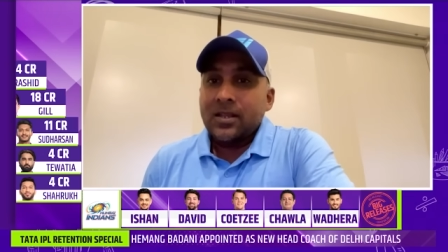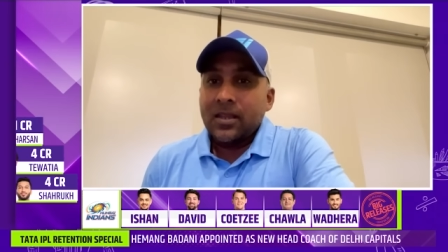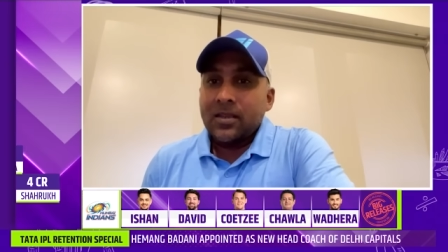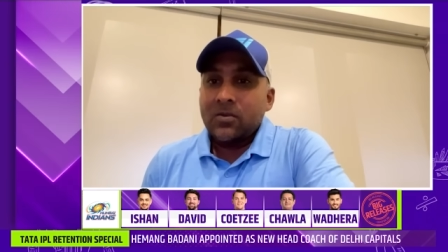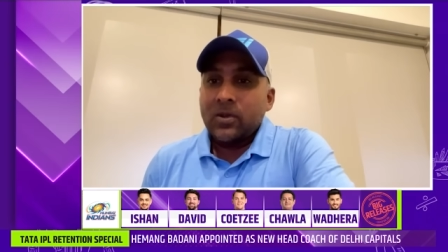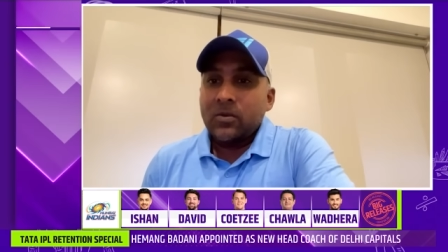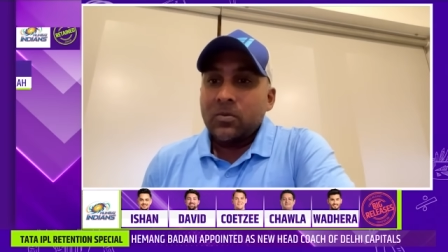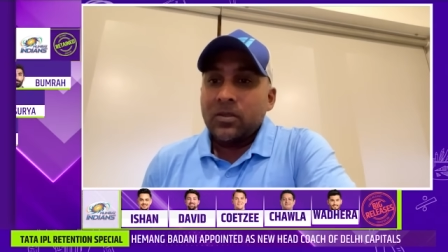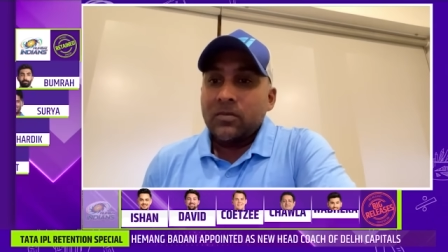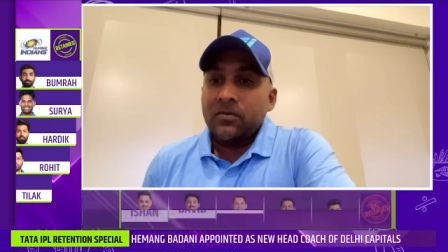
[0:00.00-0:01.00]
I think
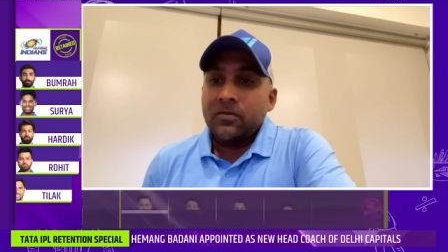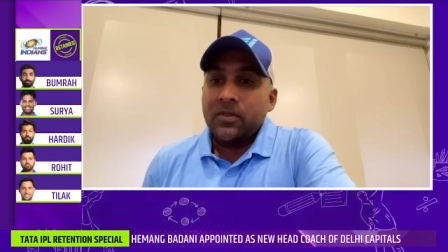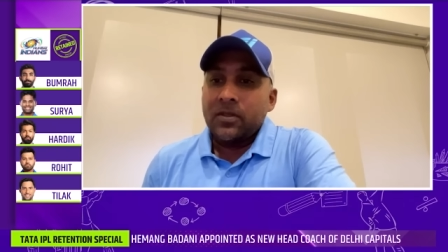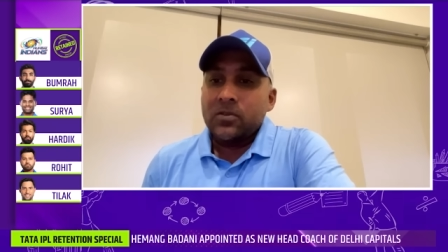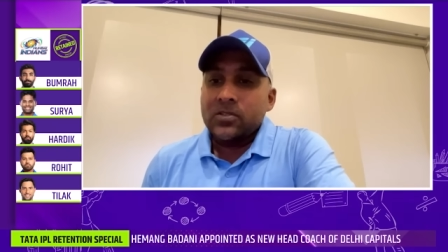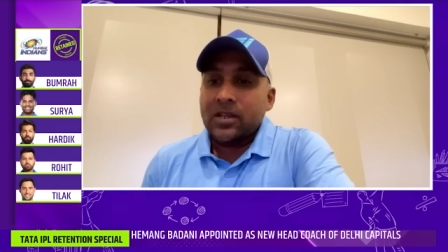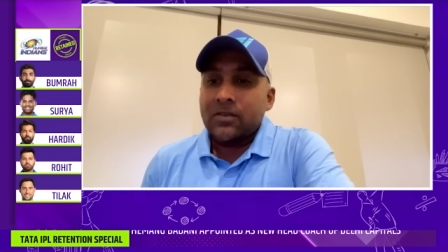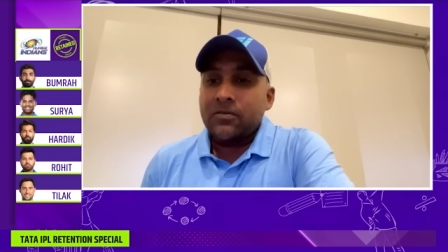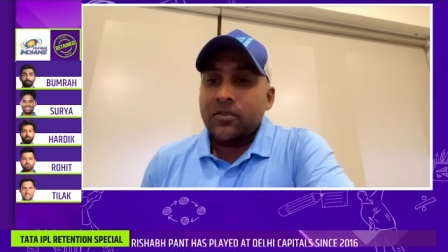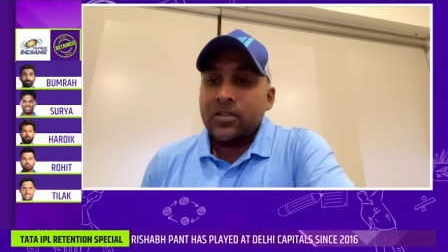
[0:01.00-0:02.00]
it was tough
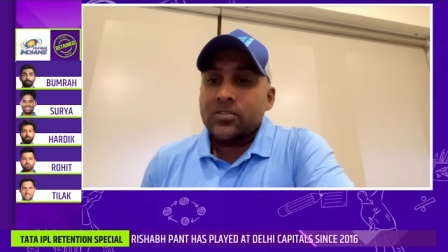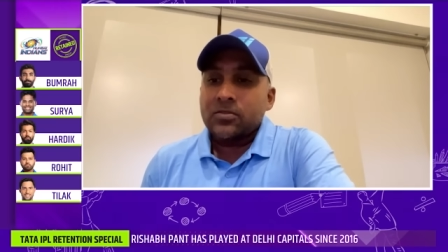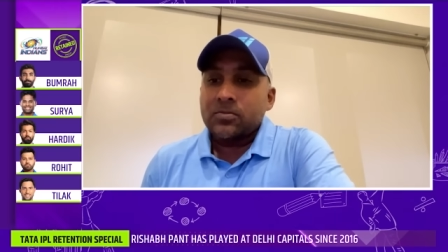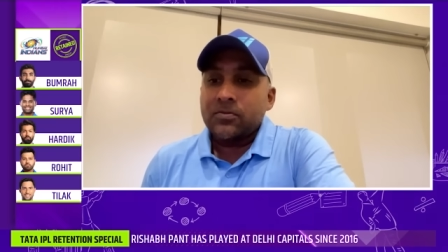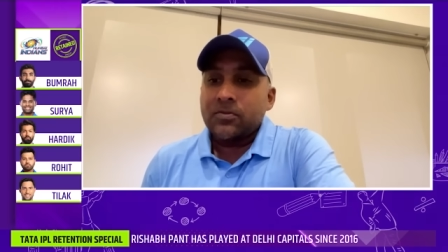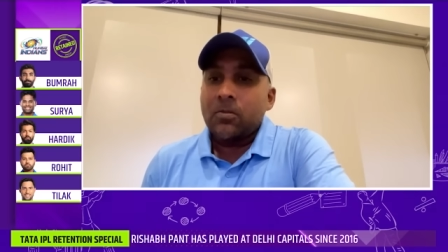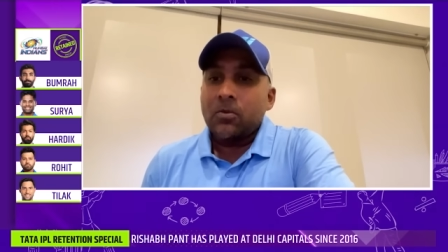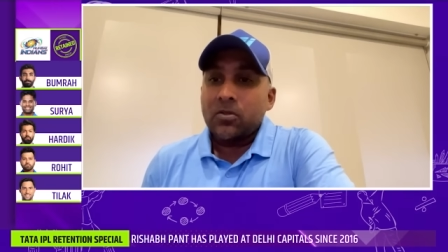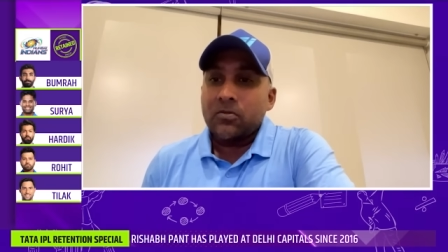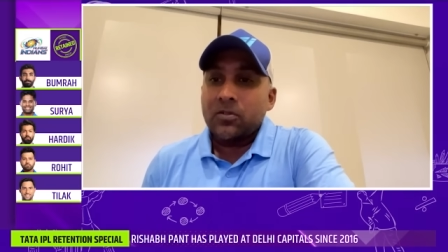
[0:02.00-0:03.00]
for us to perform
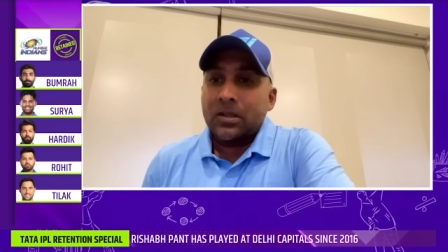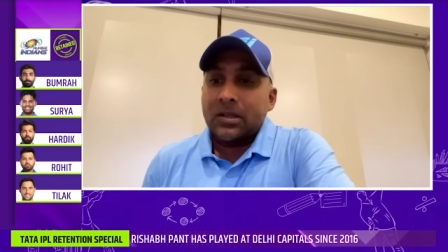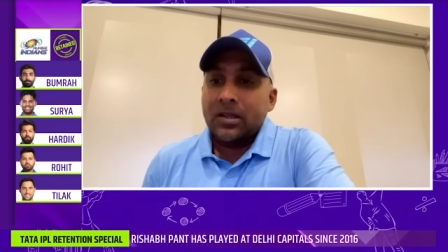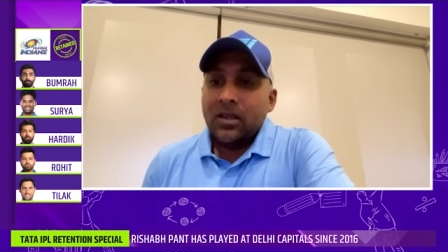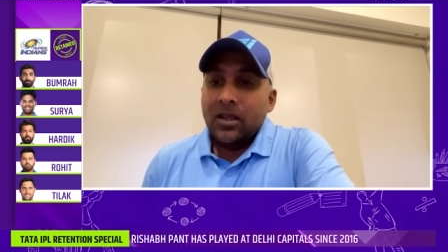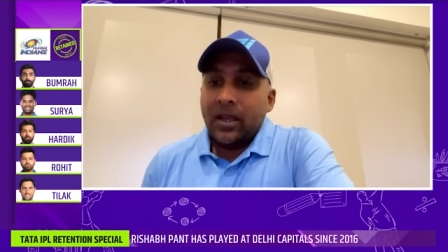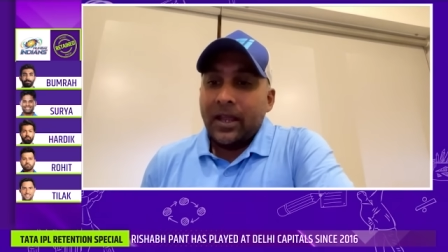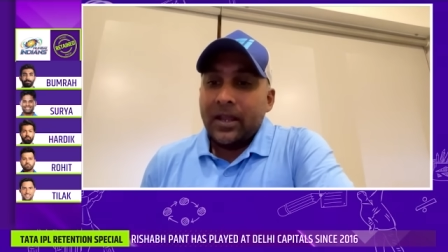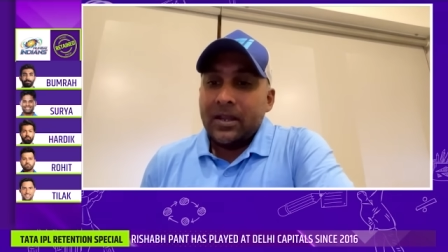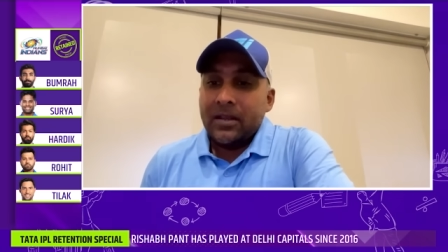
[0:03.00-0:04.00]
on the field,
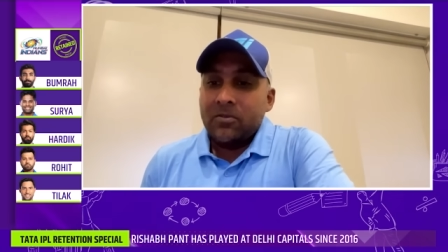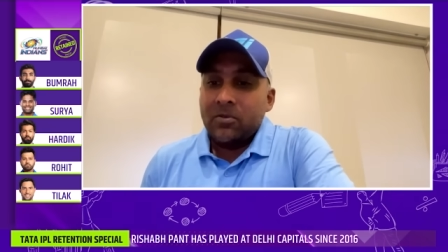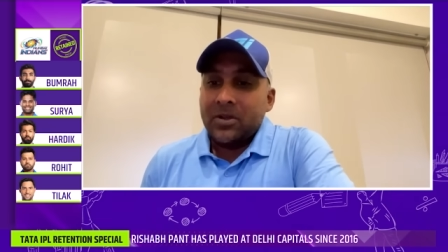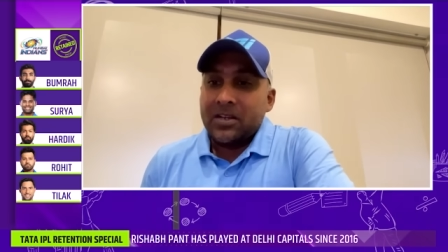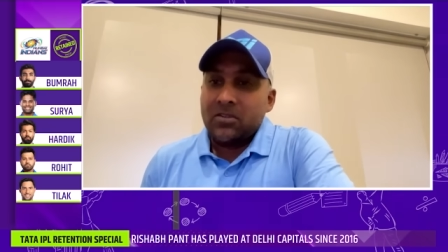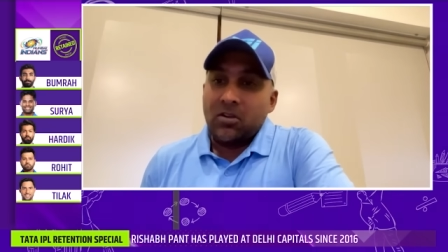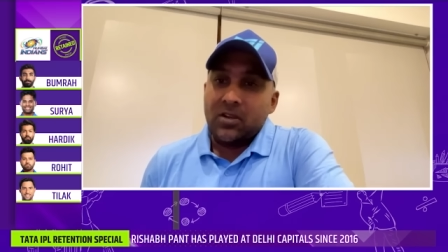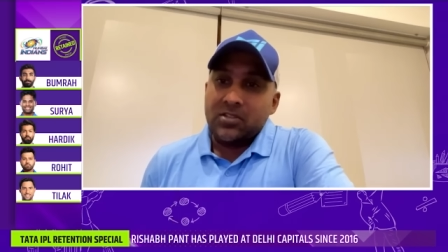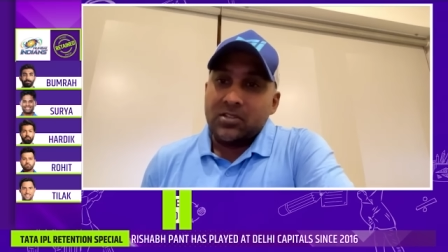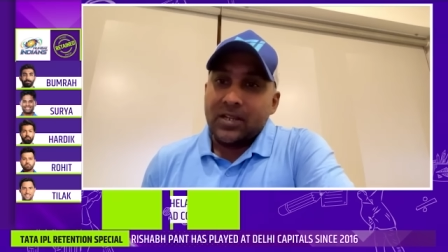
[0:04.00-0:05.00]
and everyone
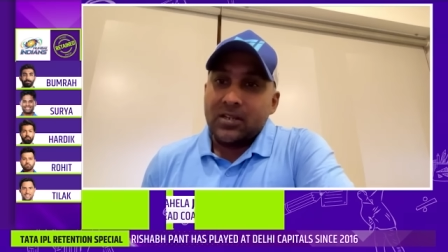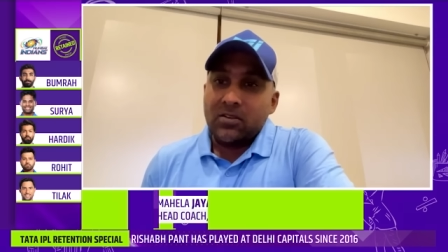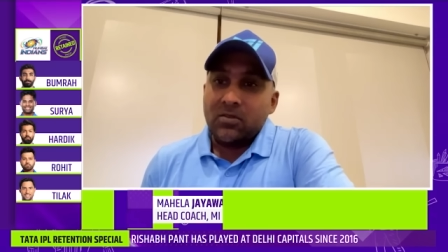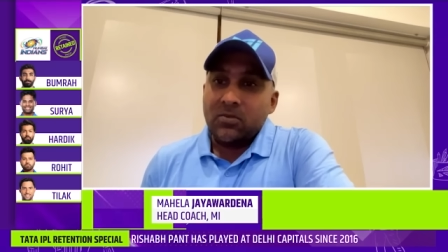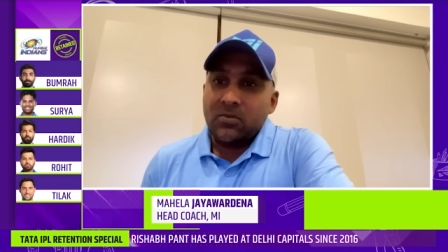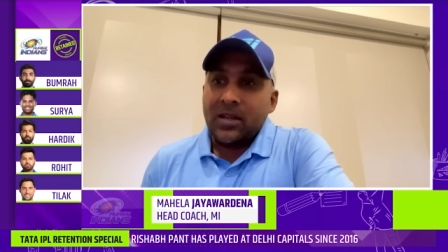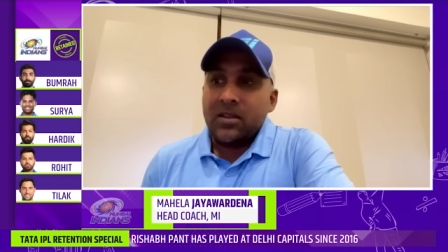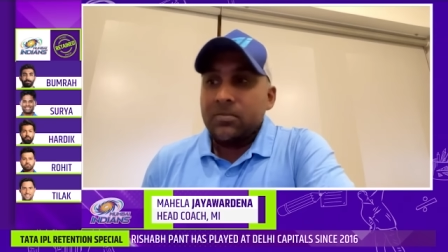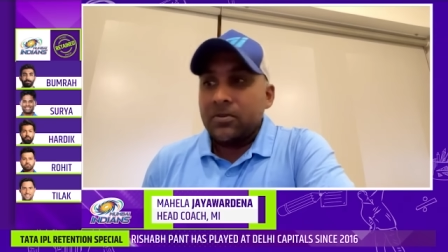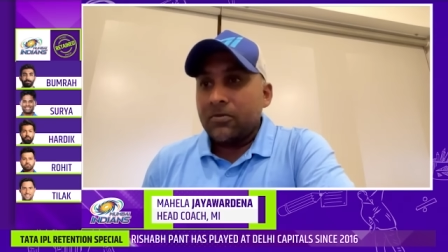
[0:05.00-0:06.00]
acknowledged that we
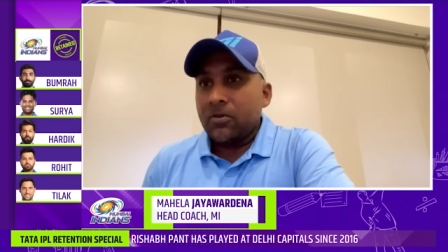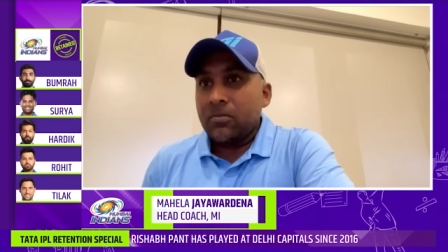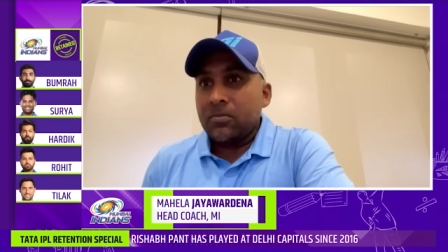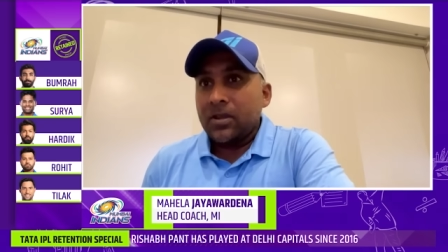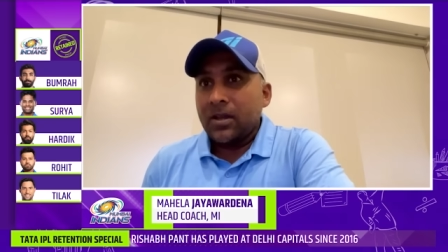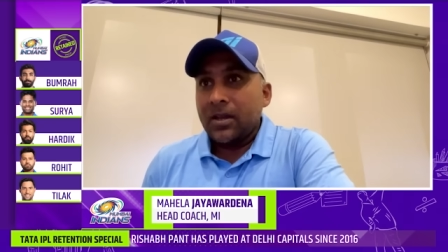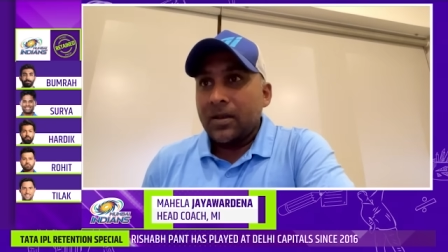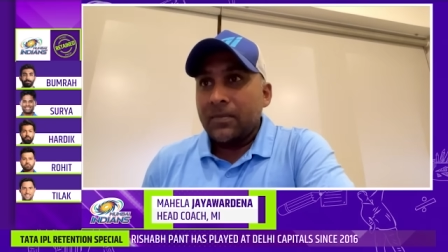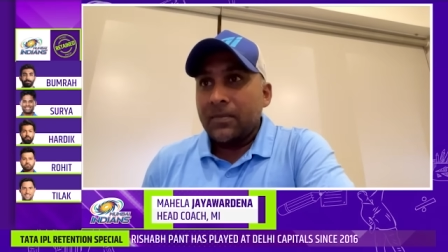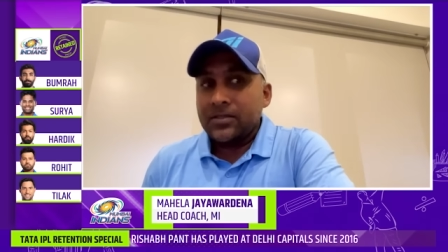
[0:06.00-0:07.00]
underperformed
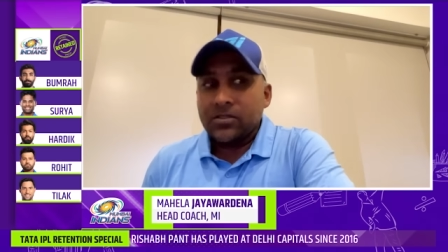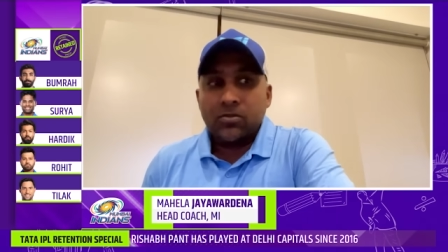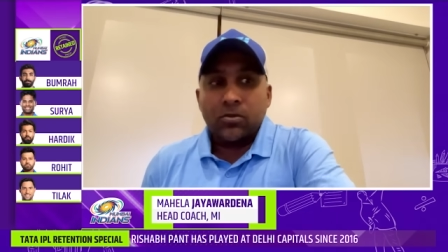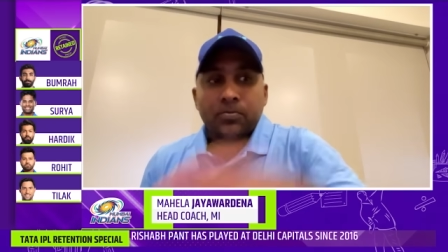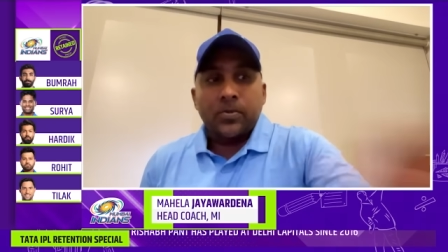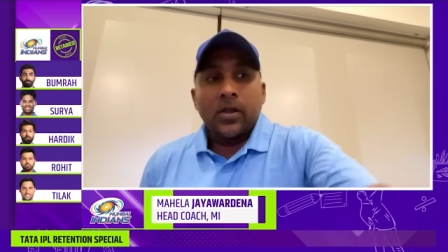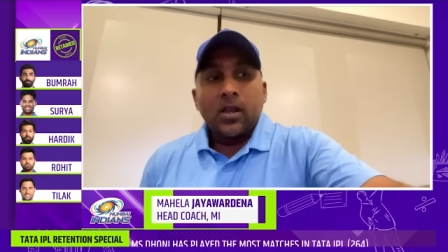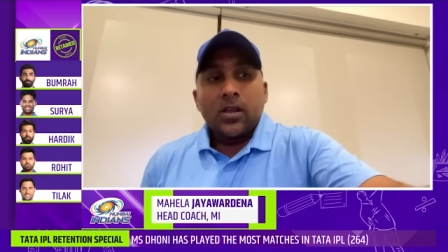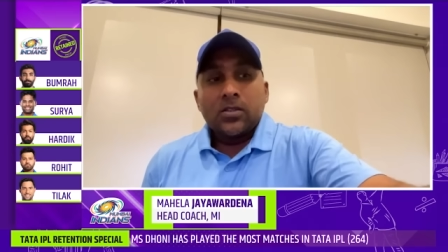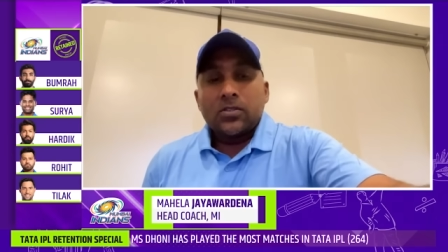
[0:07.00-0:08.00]
as a group.
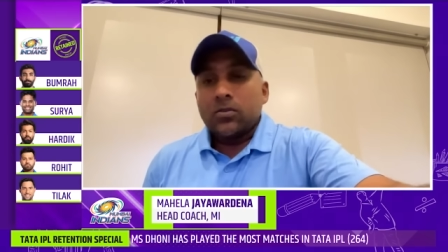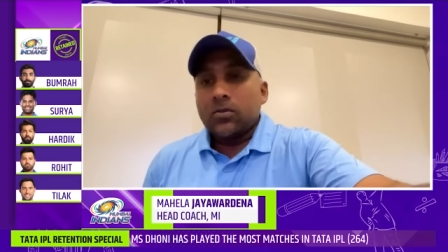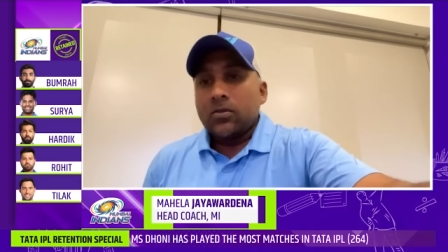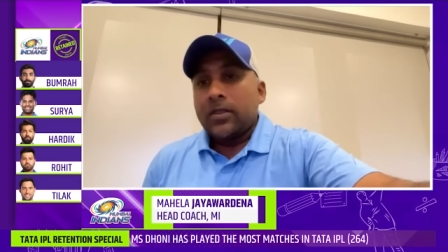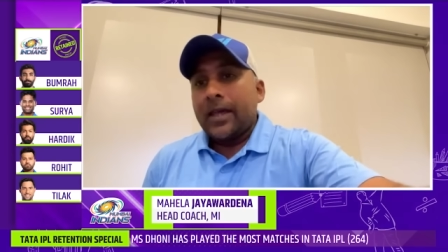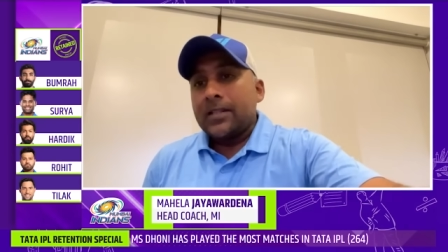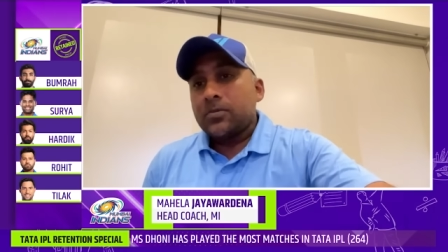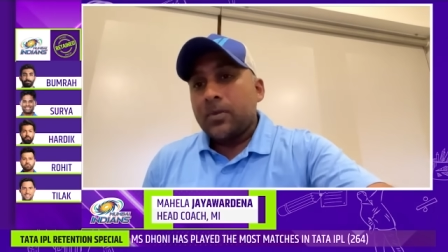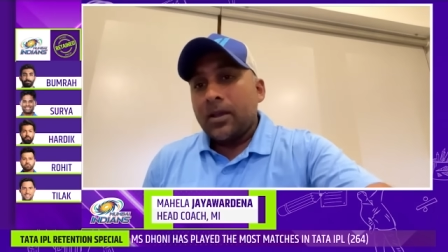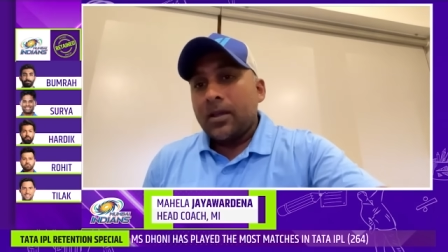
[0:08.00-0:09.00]
So that's
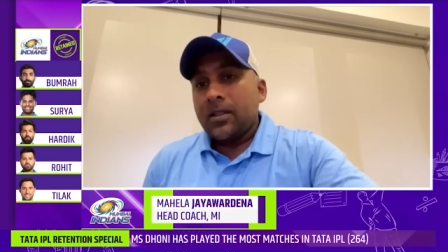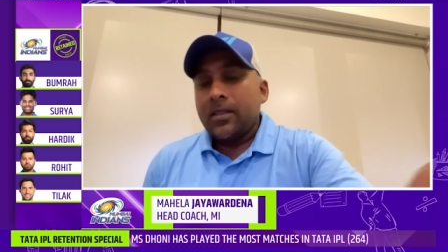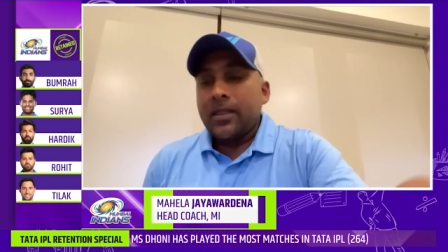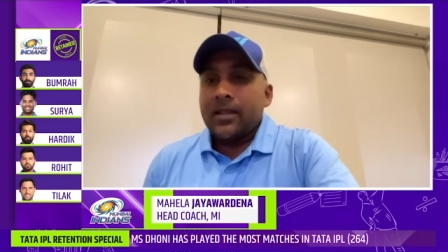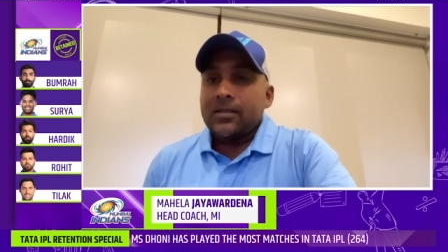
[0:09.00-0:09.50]
where that